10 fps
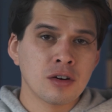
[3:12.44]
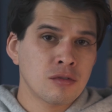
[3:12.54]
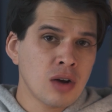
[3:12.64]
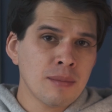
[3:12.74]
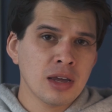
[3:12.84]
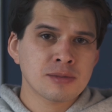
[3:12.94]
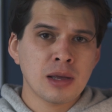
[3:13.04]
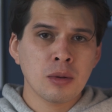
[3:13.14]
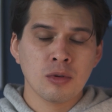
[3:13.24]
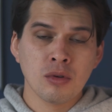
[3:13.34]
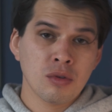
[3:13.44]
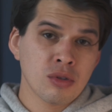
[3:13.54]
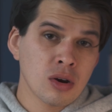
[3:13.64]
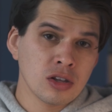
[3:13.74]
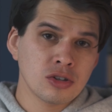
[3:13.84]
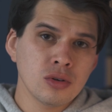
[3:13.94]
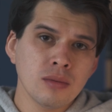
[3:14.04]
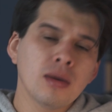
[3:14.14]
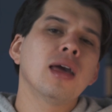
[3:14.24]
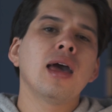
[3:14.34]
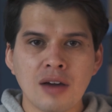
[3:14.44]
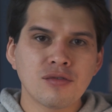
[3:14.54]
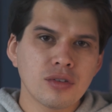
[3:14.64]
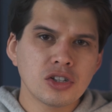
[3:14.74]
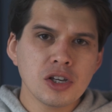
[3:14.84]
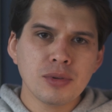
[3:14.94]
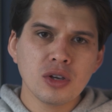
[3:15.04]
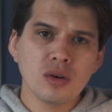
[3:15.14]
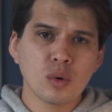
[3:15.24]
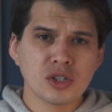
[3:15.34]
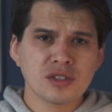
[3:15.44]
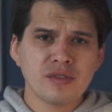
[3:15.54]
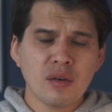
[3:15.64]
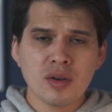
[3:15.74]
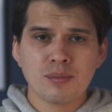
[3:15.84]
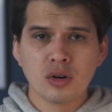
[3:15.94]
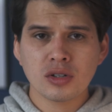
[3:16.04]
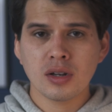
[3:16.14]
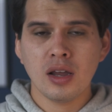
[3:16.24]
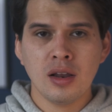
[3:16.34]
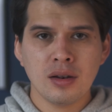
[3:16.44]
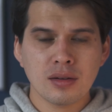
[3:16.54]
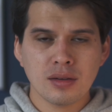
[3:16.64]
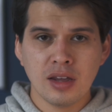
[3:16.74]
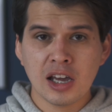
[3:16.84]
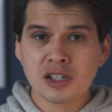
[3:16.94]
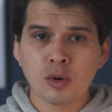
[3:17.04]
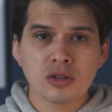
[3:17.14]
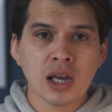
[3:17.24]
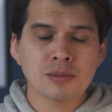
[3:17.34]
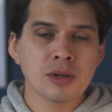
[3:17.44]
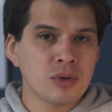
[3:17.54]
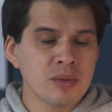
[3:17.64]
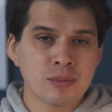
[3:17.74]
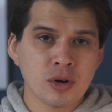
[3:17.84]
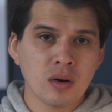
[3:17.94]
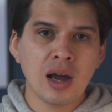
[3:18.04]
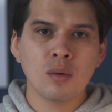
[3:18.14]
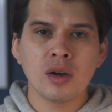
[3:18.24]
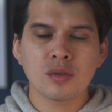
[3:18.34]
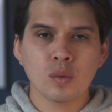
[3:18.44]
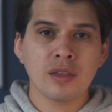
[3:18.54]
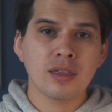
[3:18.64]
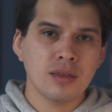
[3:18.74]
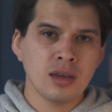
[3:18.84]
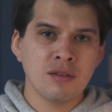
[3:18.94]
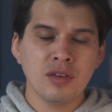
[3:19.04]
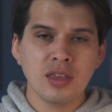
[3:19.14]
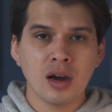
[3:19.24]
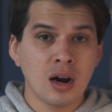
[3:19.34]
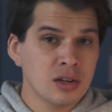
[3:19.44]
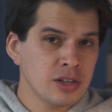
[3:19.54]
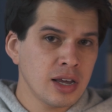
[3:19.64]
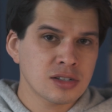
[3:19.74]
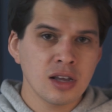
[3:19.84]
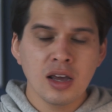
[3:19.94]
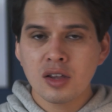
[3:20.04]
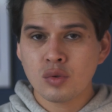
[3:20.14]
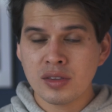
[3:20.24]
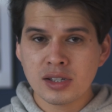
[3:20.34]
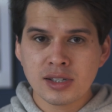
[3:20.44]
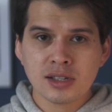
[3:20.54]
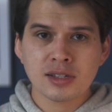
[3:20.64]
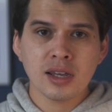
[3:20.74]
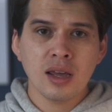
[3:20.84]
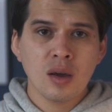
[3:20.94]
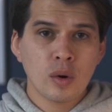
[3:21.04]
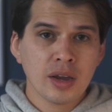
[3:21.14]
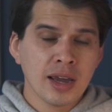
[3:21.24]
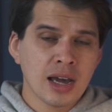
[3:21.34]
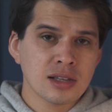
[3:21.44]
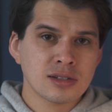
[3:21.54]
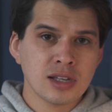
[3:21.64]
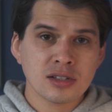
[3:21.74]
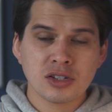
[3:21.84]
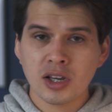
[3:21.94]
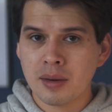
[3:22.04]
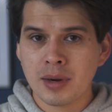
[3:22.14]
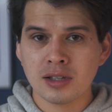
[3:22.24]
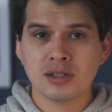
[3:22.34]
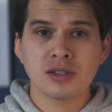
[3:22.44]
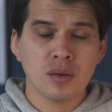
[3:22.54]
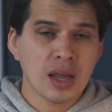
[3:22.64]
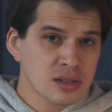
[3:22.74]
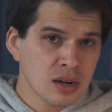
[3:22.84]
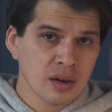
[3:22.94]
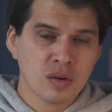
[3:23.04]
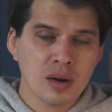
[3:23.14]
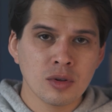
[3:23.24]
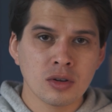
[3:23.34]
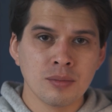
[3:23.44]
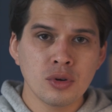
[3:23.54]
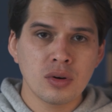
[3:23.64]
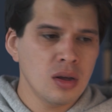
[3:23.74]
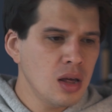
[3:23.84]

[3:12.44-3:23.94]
of RAM, expandable to 32. And for the GPU, which is very important in the export times in Premiere Pro, I went with the NVIDIA RTX 2060, working at 6 gigabytes. So that's an incredible computer,